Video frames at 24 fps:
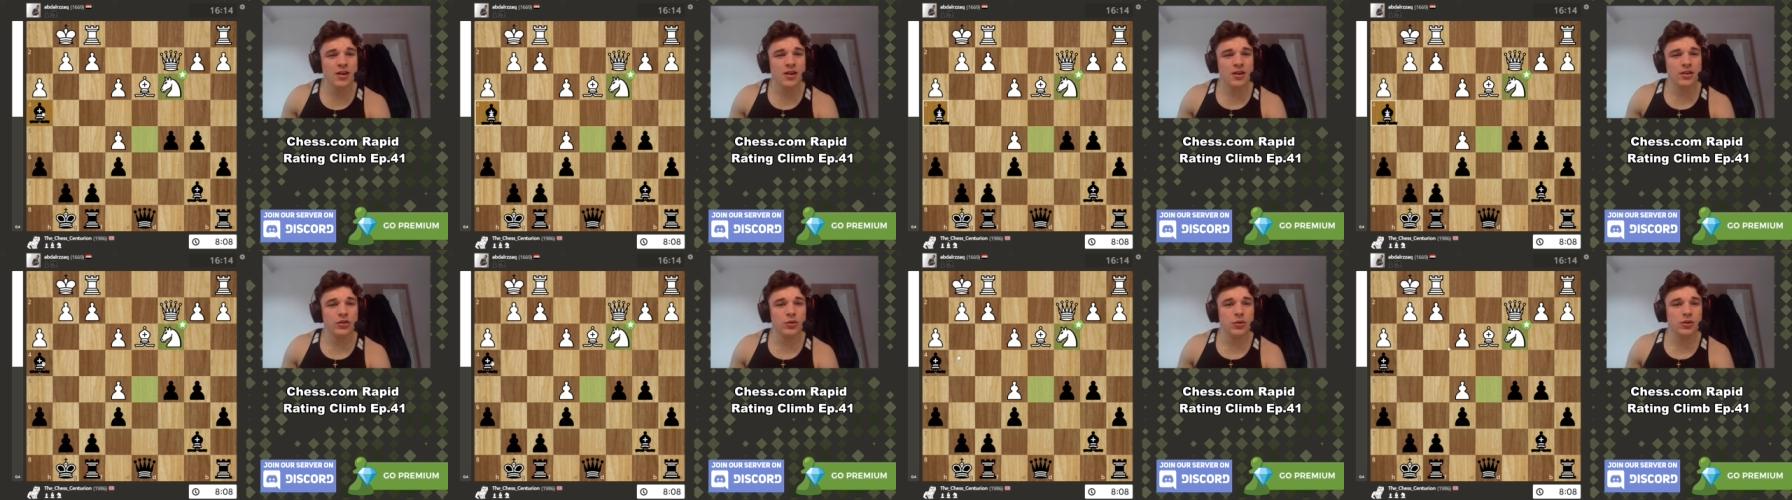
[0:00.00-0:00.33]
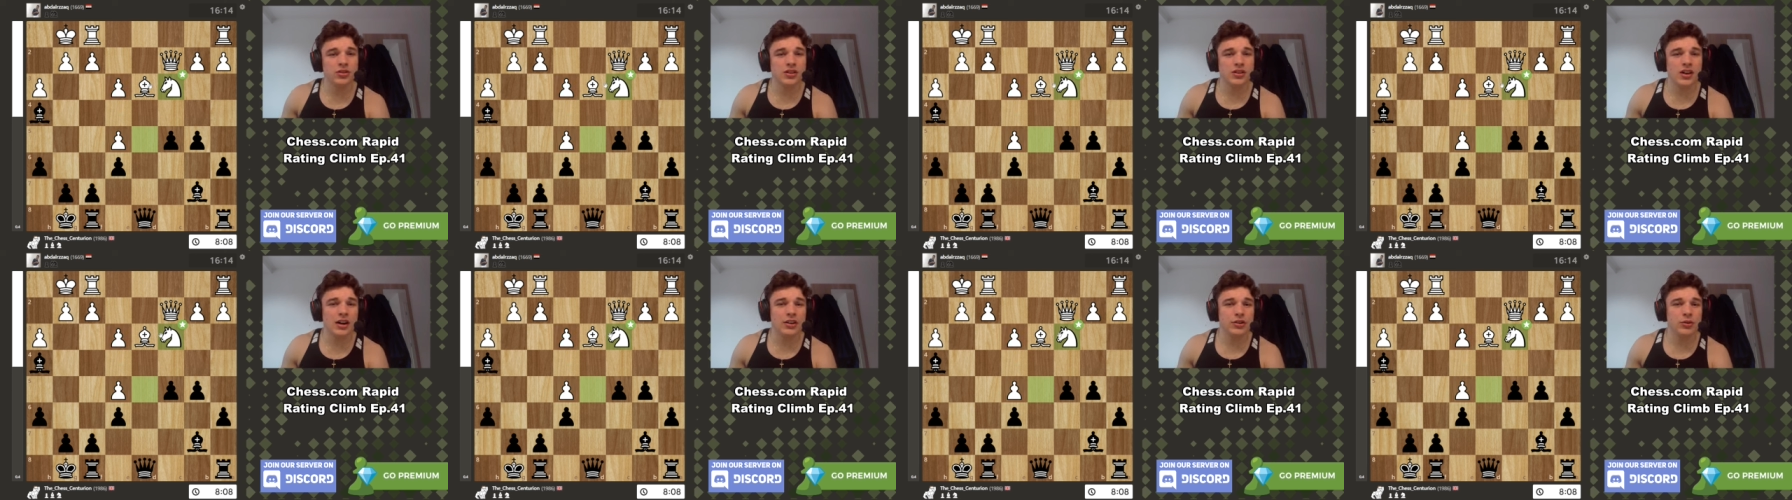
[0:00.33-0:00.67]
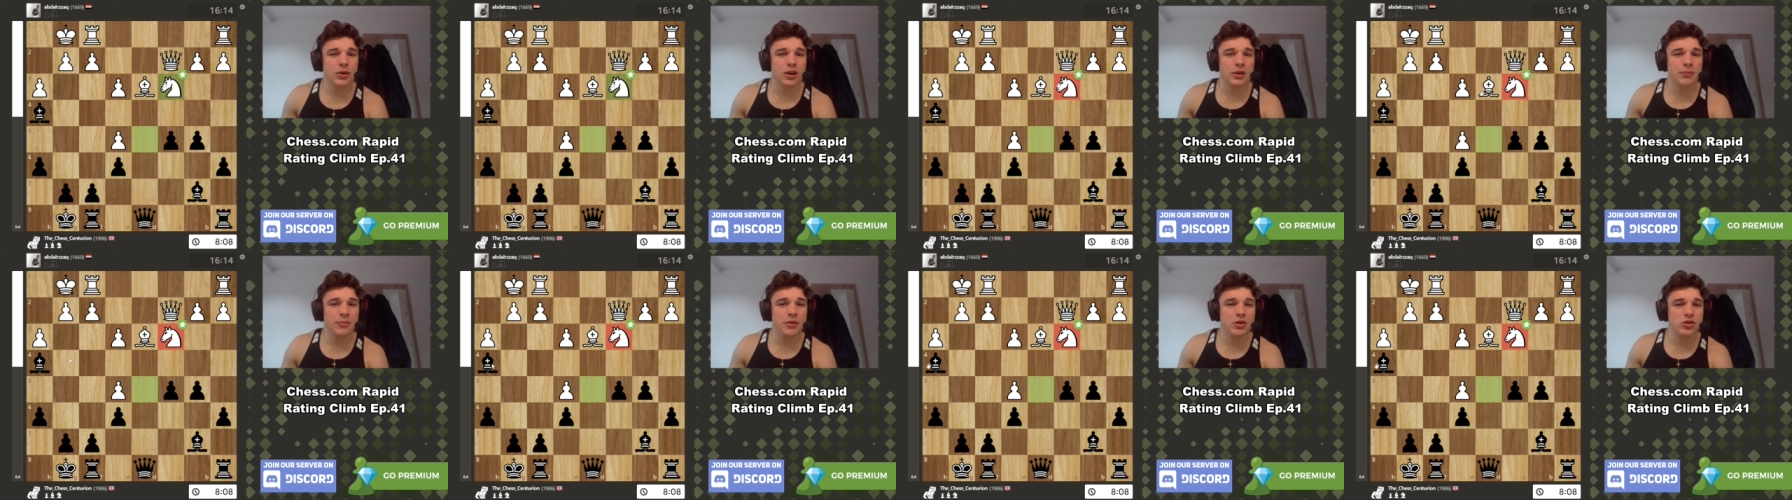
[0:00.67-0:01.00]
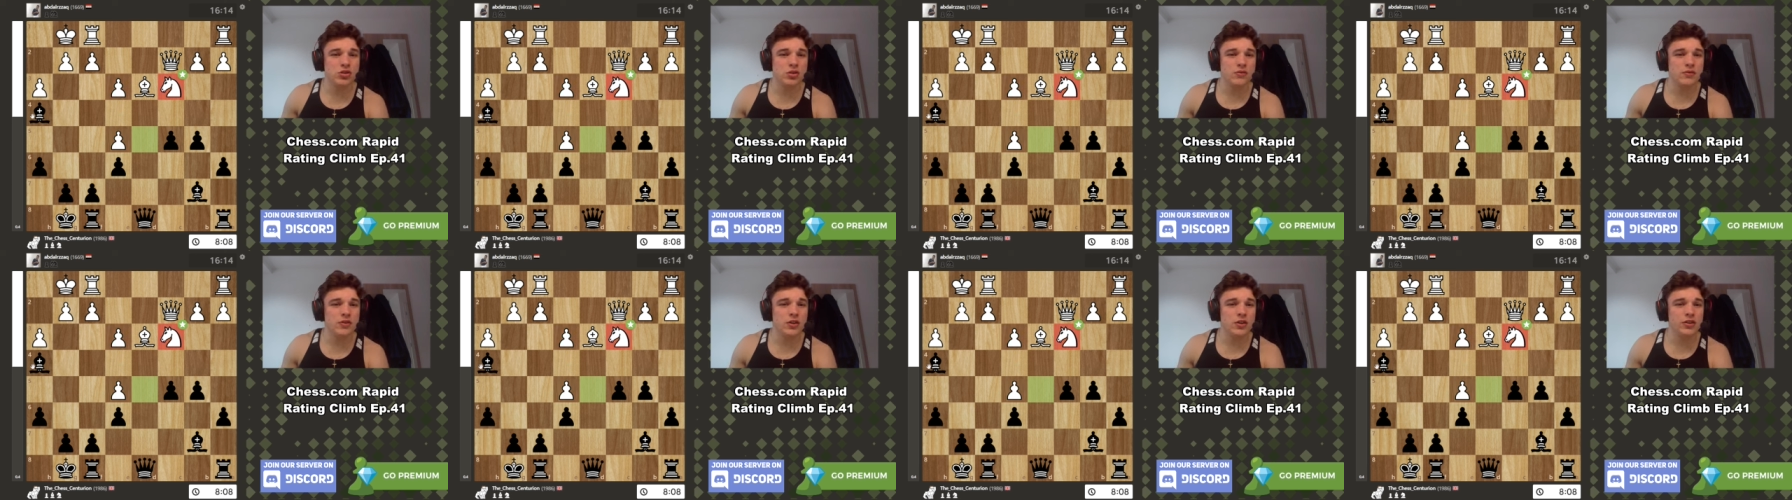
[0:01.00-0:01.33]
So a dark squared
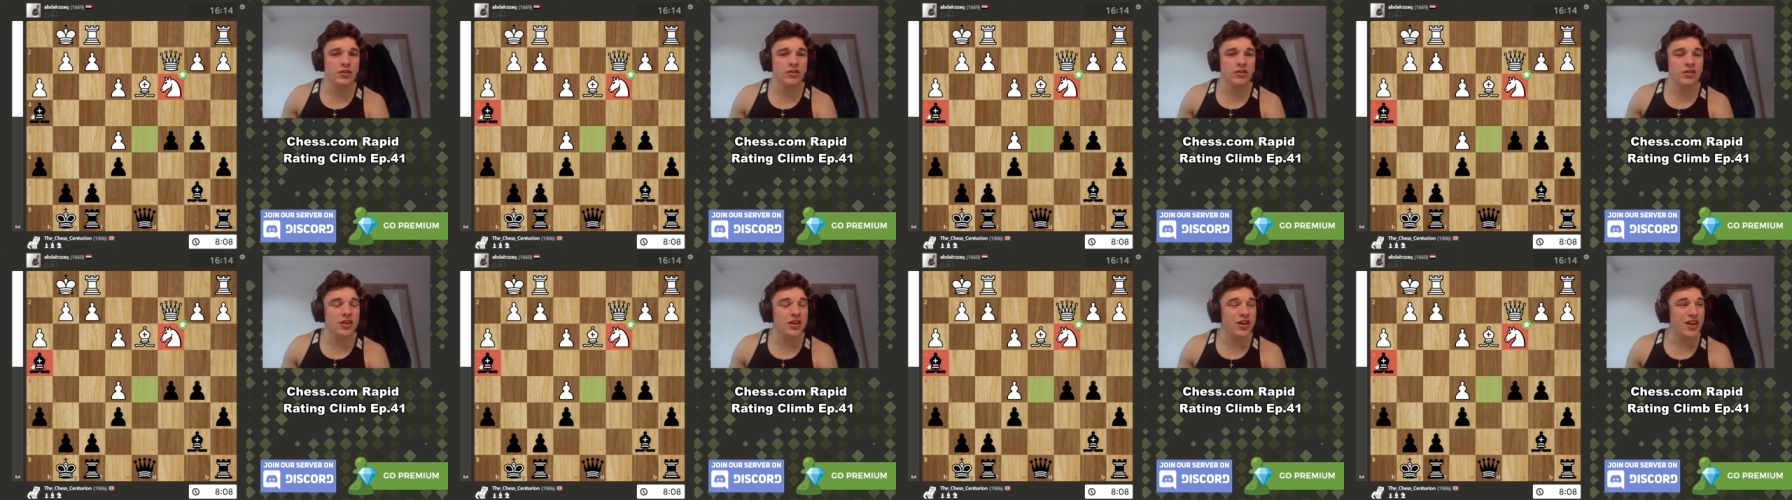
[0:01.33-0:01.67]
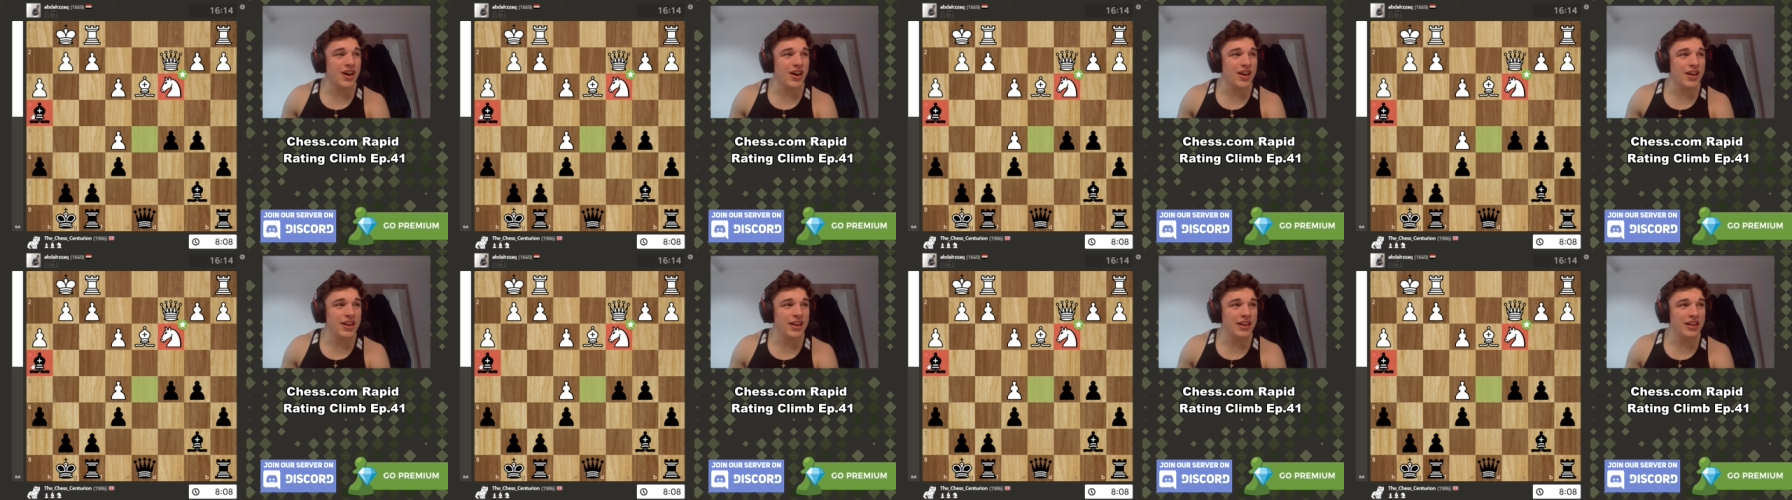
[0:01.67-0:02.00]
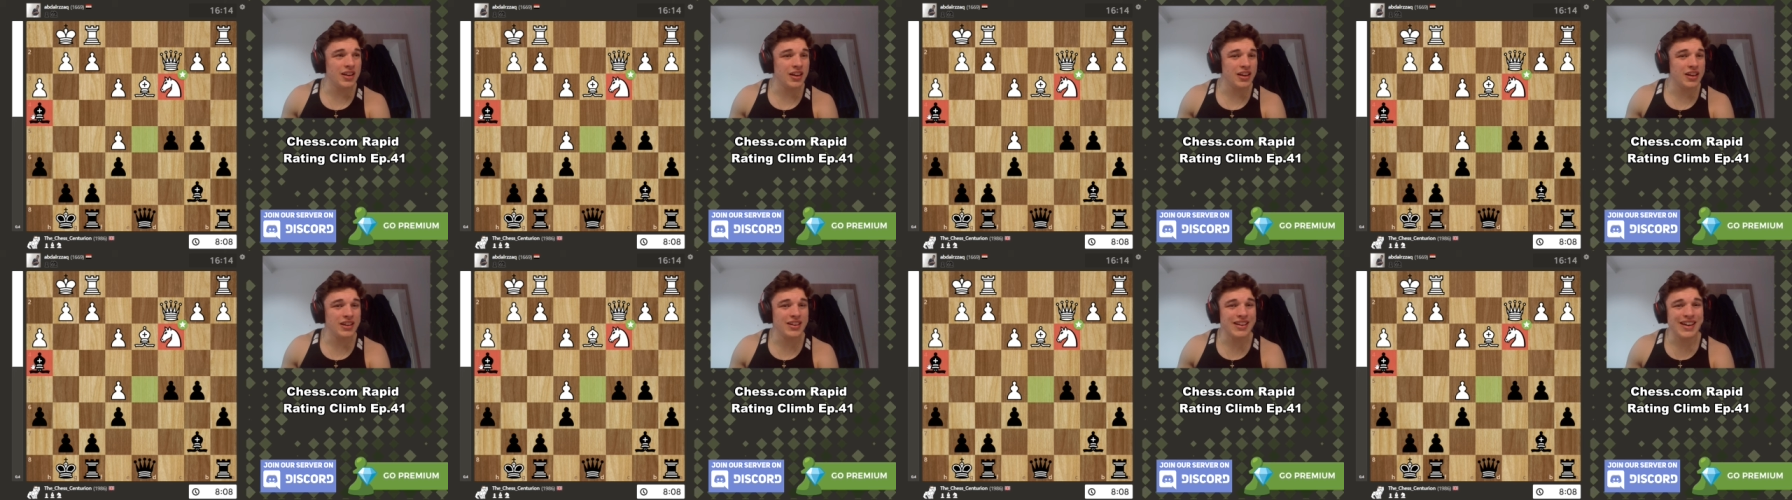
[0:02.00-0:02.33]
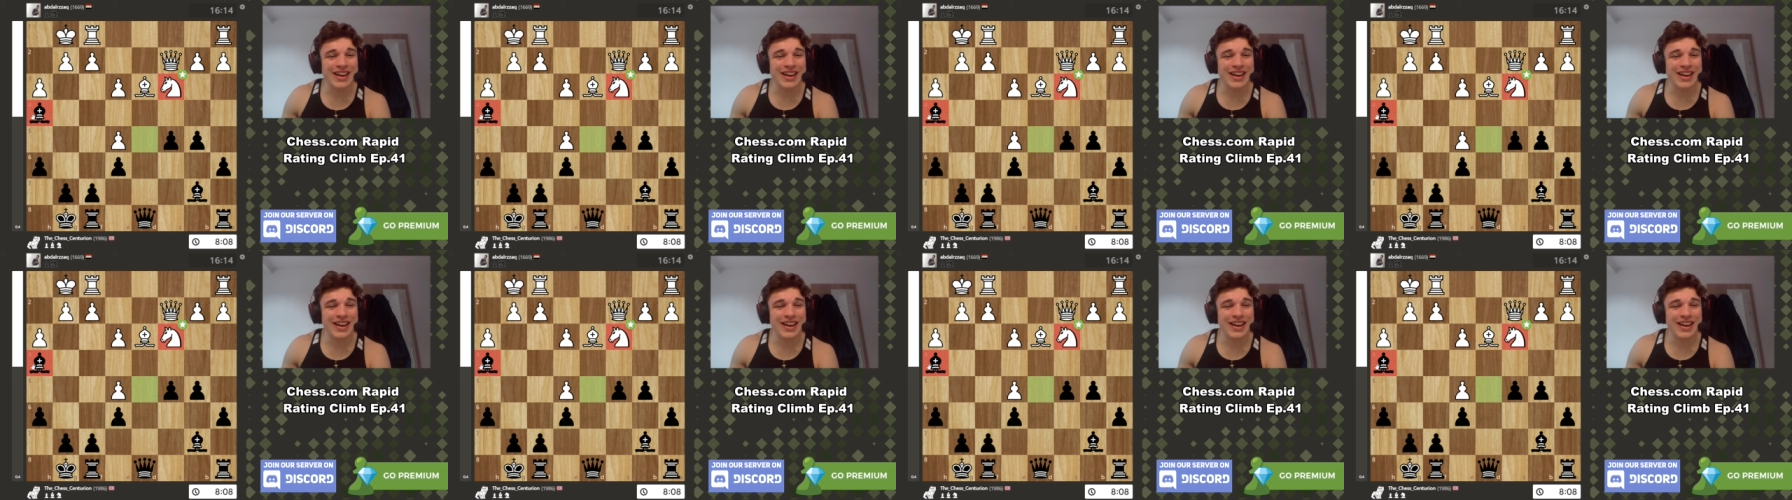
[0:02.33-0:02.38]
bishop versus a knight in like an